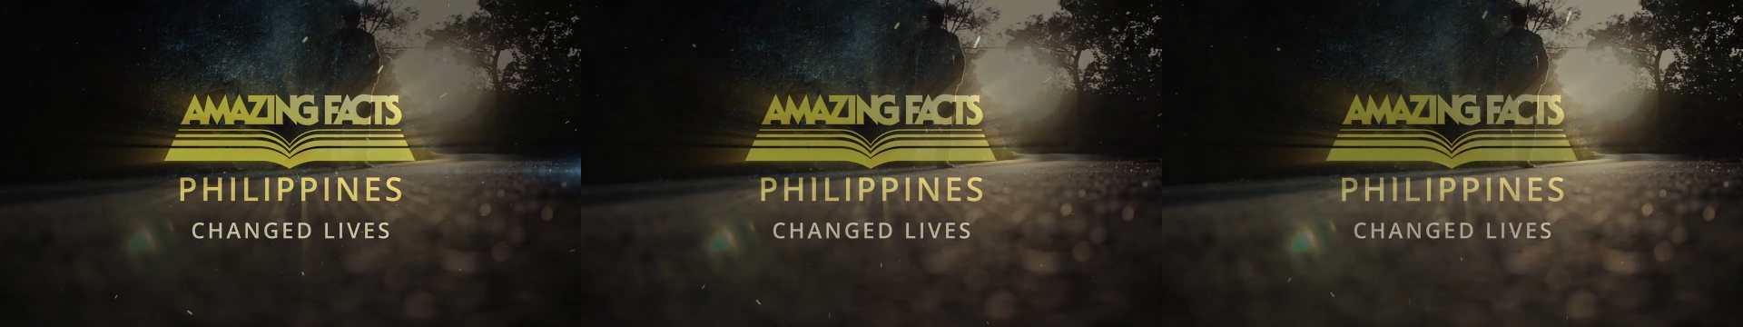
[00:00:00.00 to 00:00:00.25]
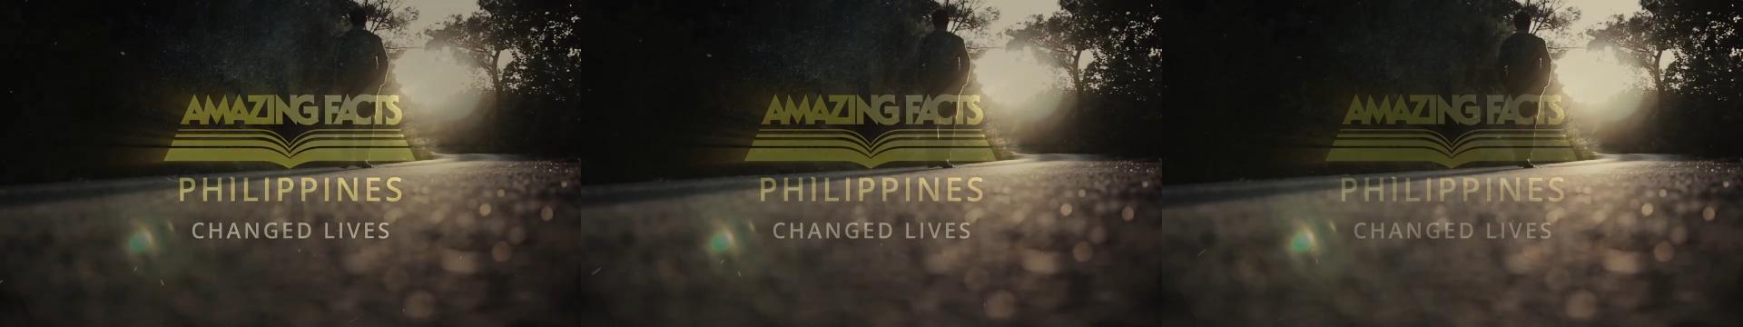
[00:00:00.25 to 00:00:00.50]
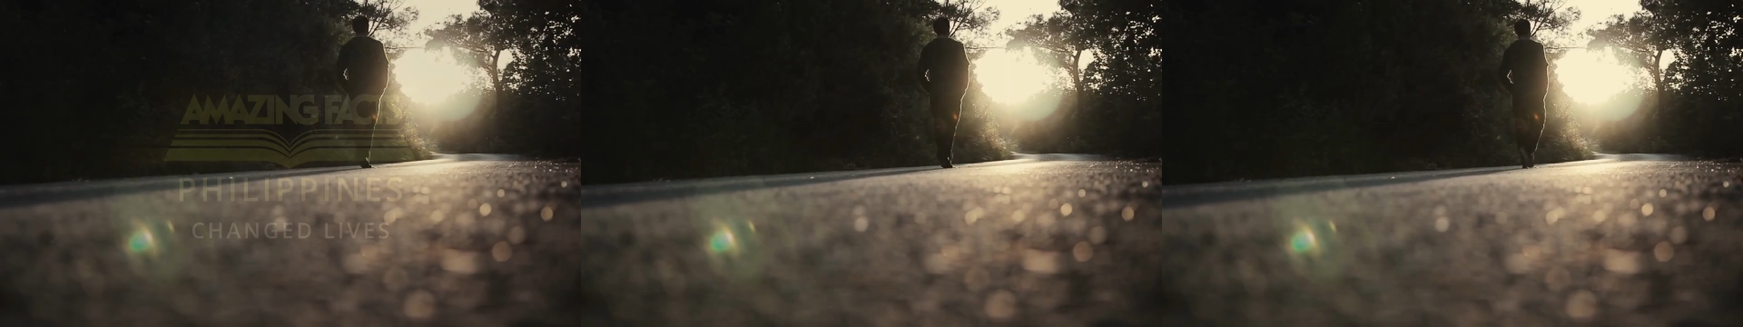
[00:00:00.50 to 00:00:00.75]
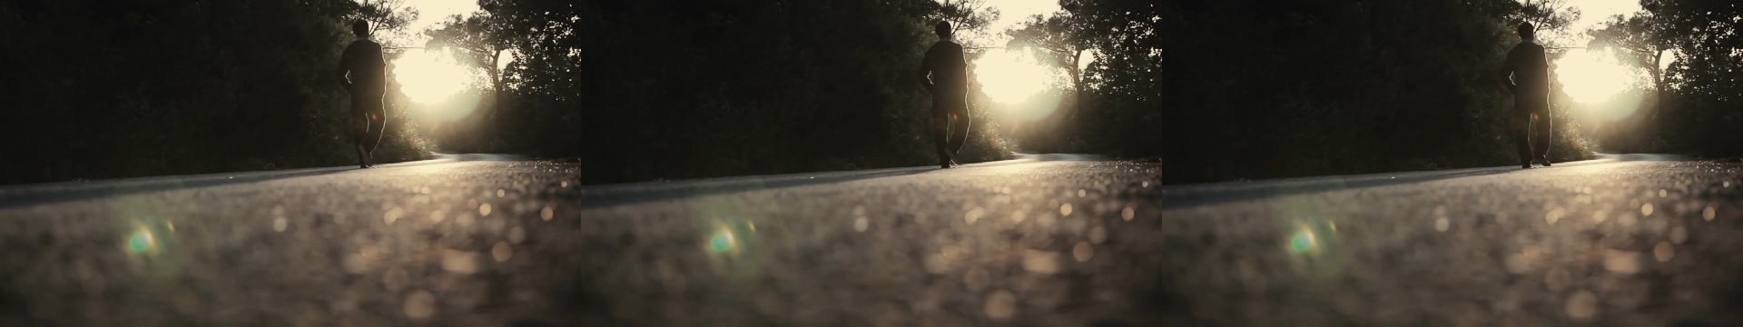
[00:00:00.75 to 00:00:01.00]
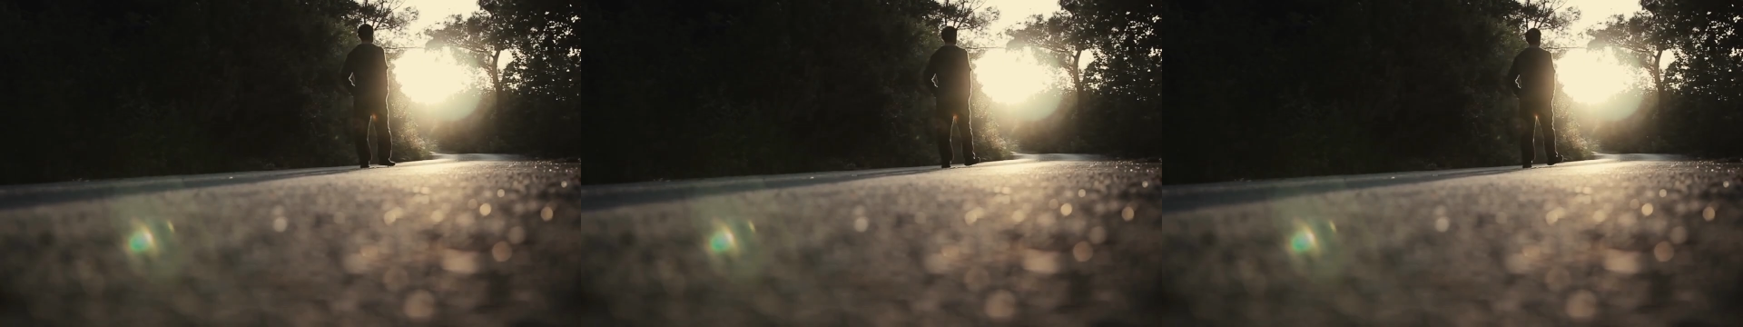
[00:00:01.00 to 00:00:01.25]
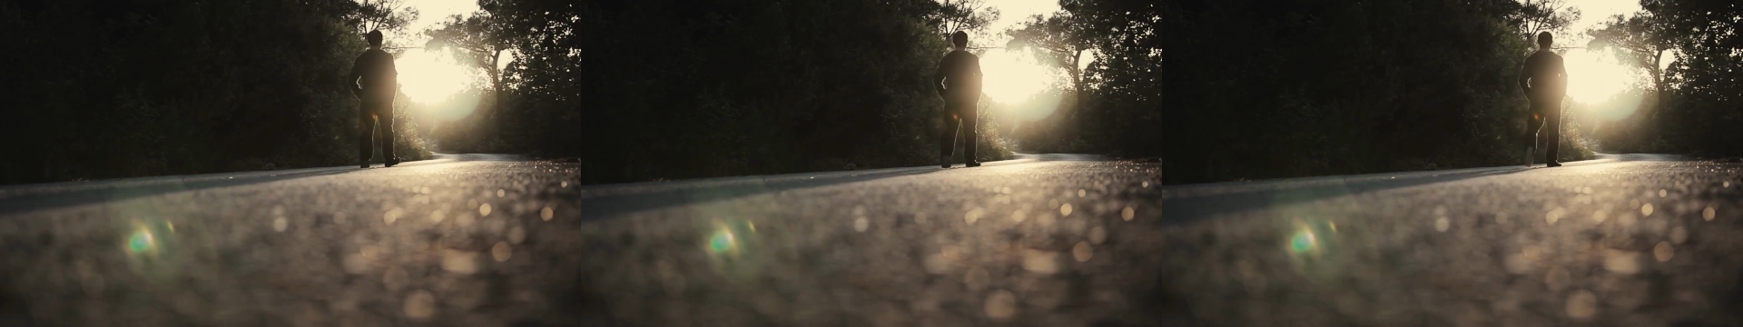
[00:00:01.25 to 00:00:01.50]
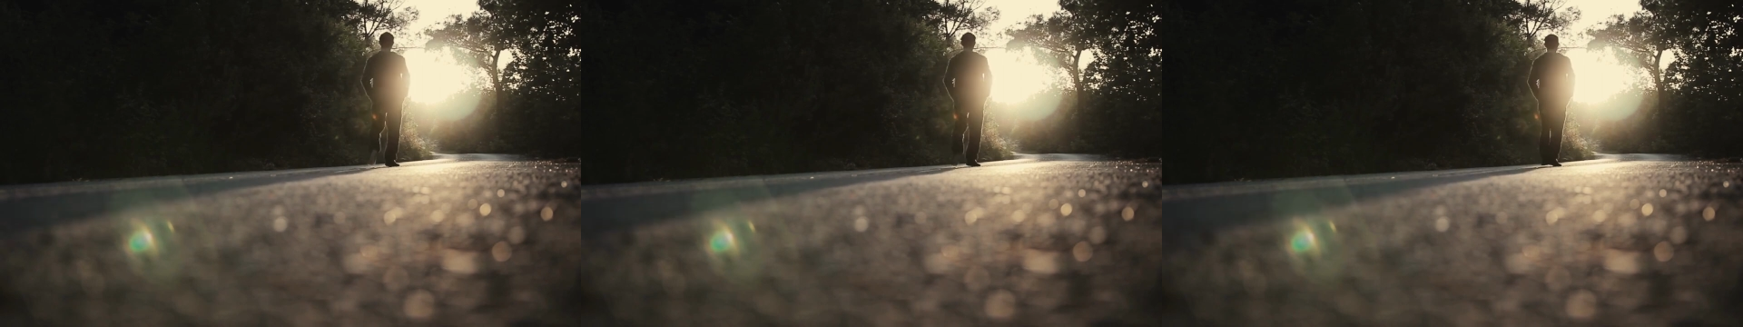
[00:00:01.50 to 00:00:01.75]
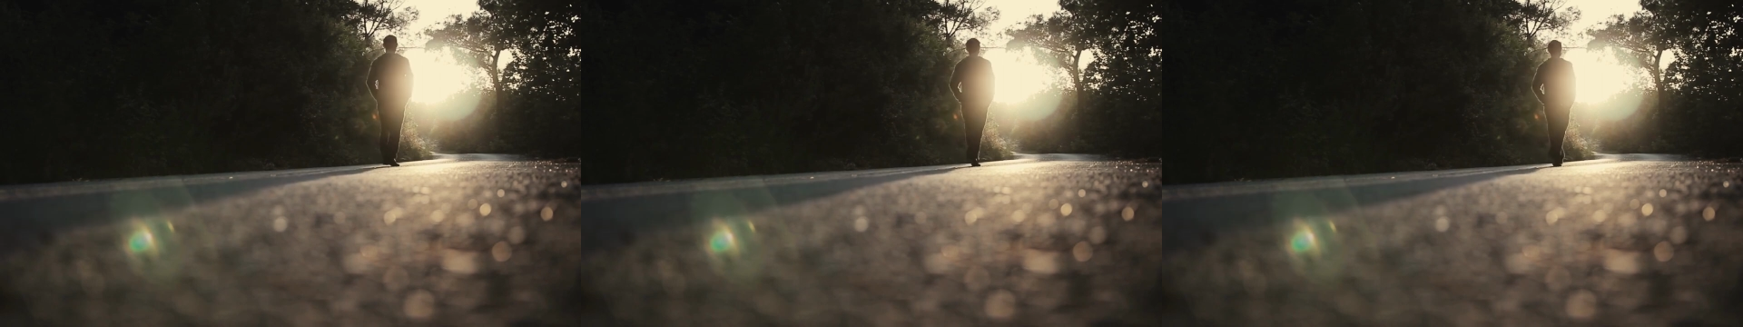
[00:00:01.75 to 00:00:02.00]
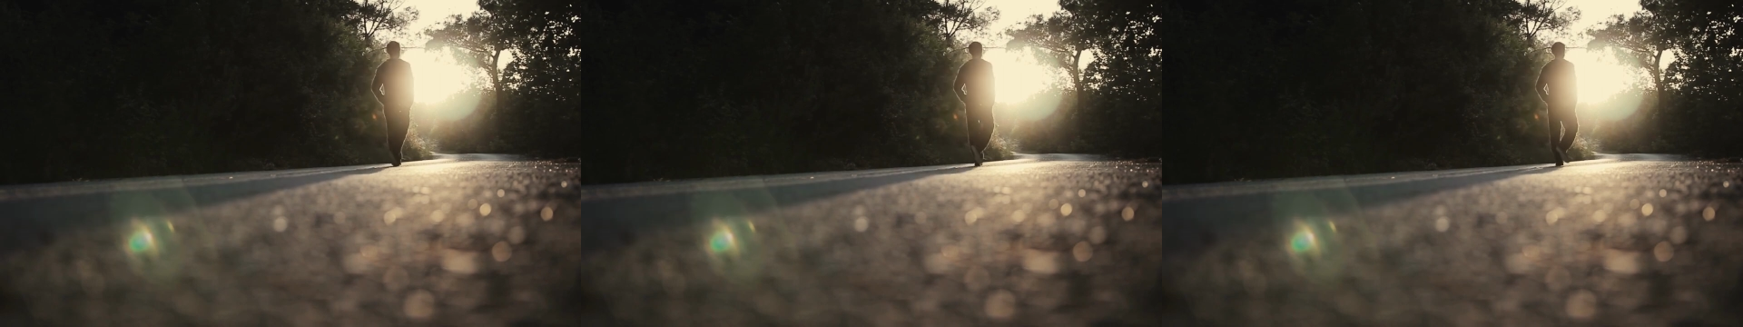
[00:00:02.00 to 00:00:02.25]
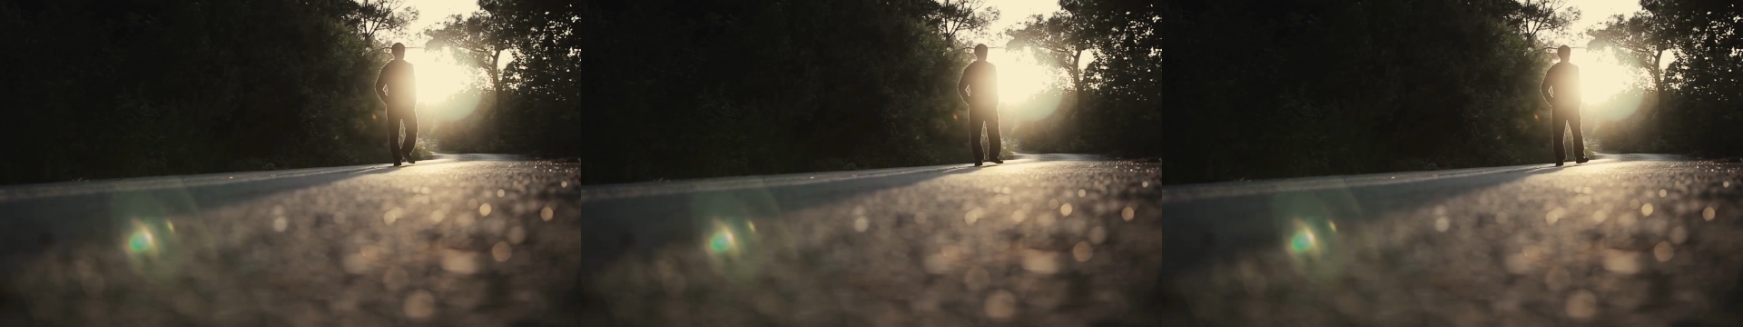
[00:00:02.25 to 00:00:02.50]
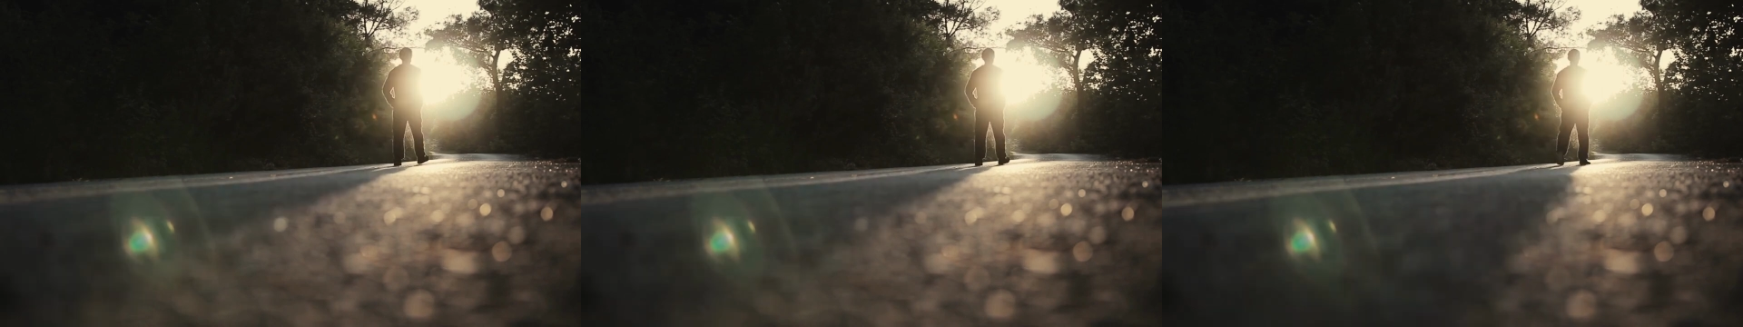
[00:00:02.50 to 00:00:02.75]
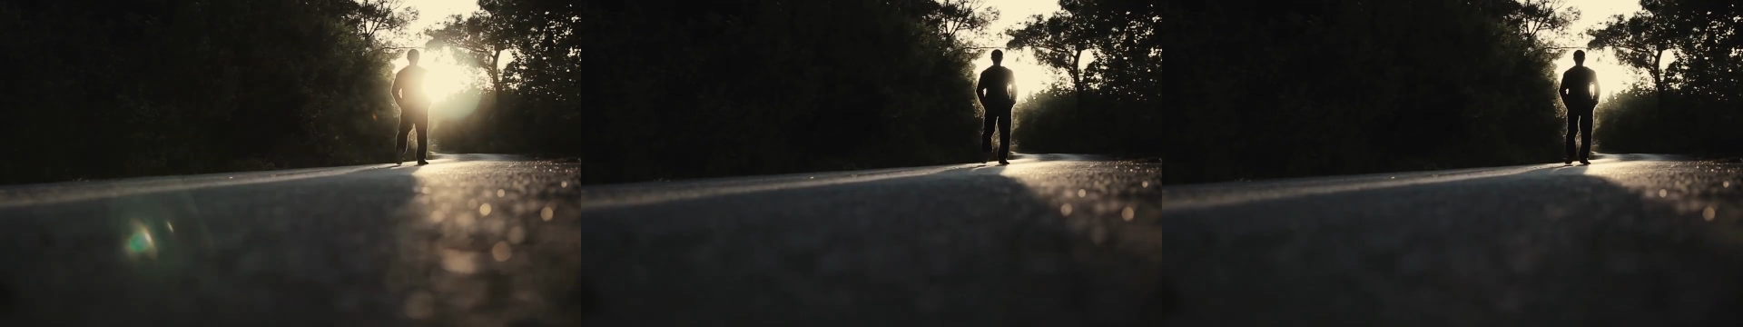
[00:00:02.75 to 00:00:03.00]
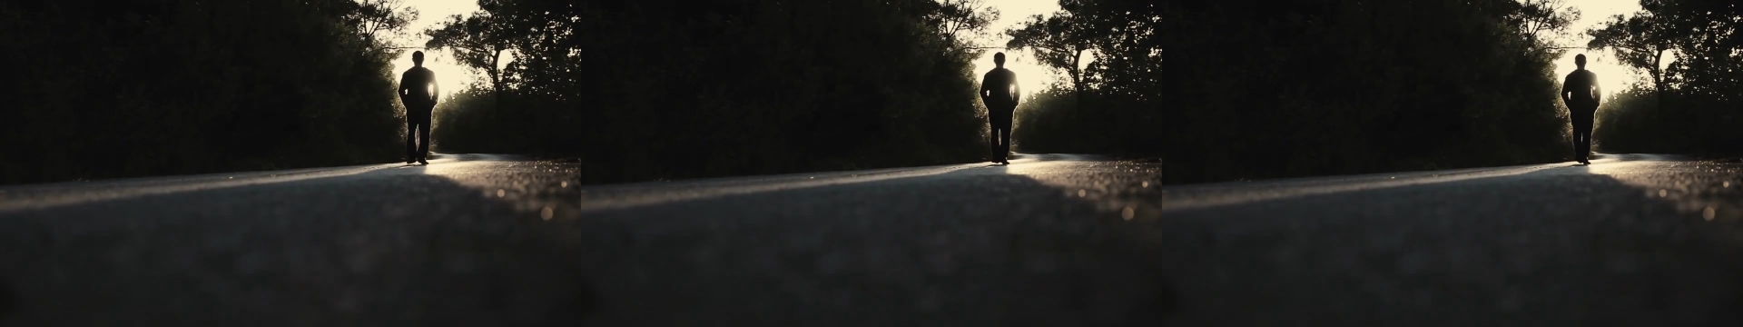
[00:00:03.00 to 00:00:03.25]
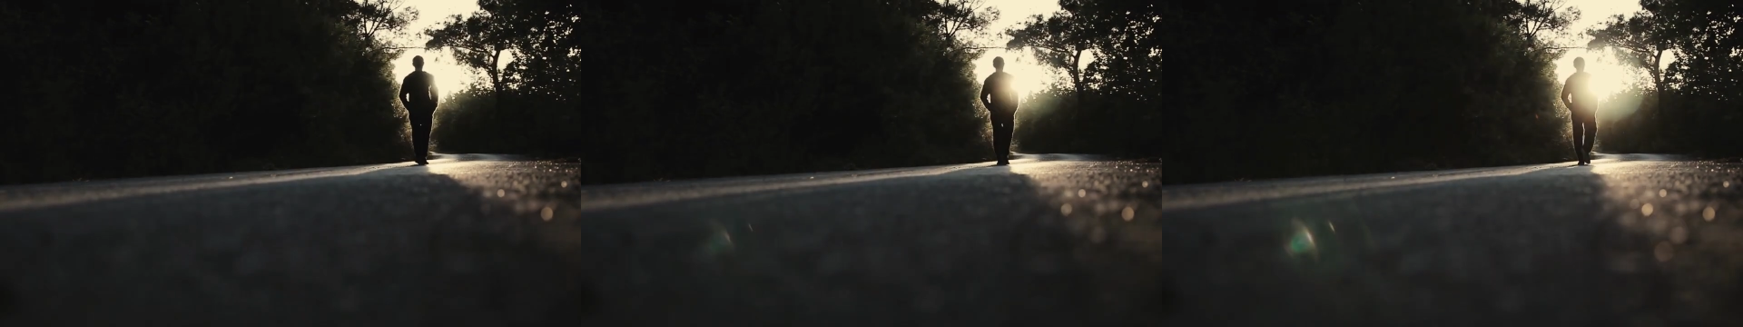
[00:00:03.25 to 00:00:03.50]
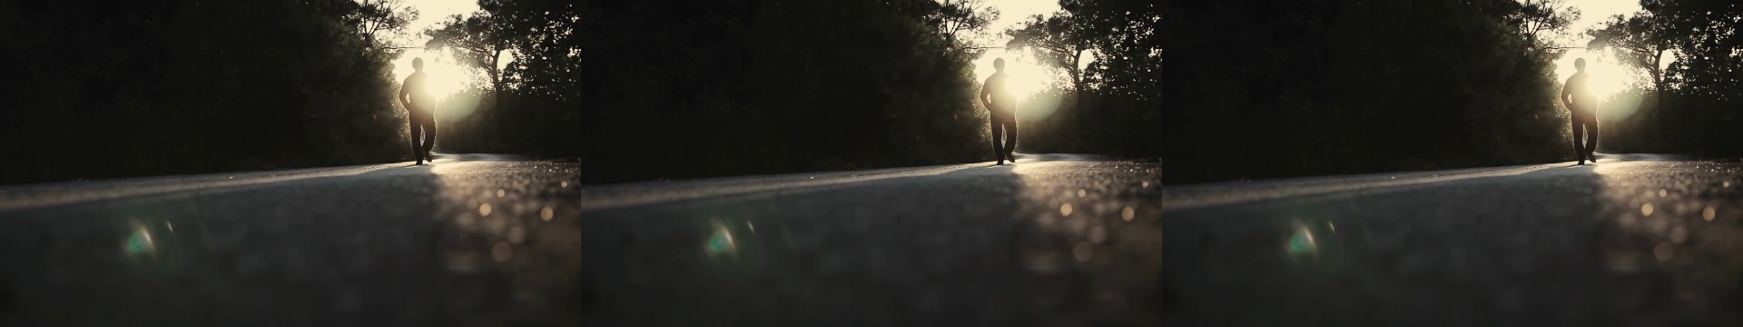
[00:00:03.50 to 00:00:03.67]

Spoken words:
(no speaker visible)